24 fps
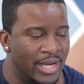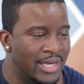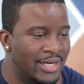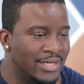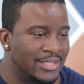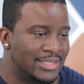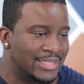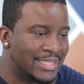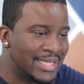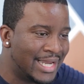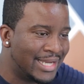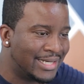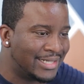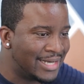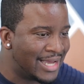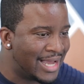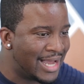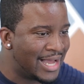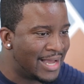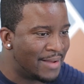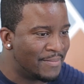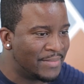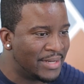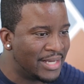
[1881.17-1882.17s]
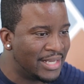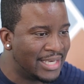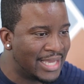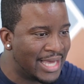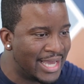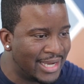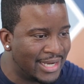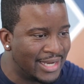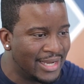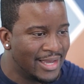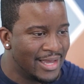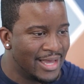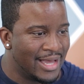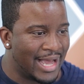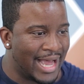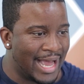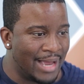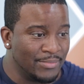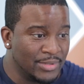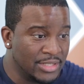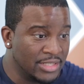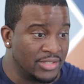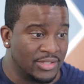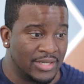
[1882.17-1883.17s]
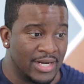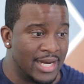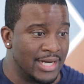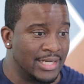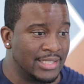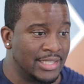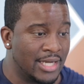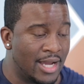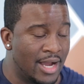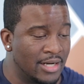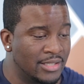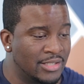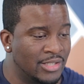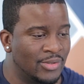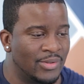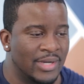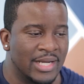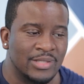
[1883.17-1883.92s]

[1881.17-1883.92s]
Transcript: And it's like, nah, man, like, I'm just trying to talk to you.